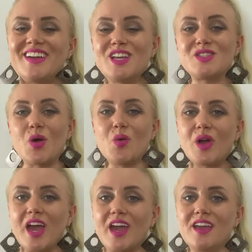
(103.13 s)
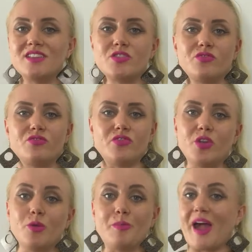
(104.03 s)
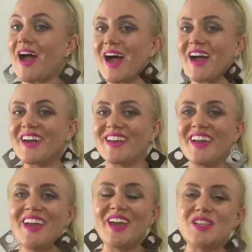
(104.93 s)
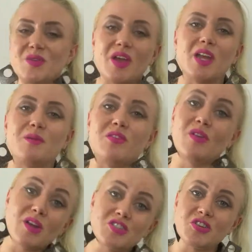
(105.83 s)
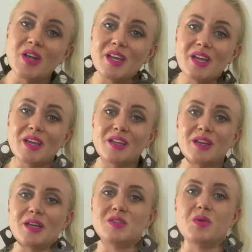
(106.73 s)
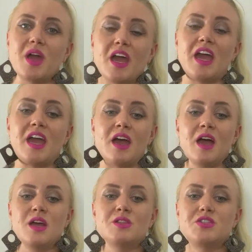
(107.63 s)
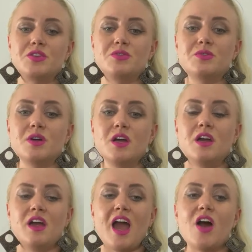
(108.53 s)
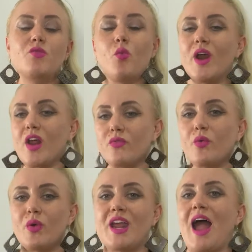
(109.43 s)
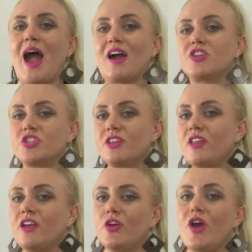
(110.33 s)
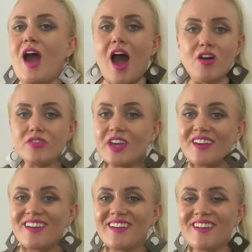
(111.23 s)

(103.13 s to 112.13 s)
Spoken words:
It's okay to feel bad. It's okay to be frustrated. It's okay to have whatever reaction that you're having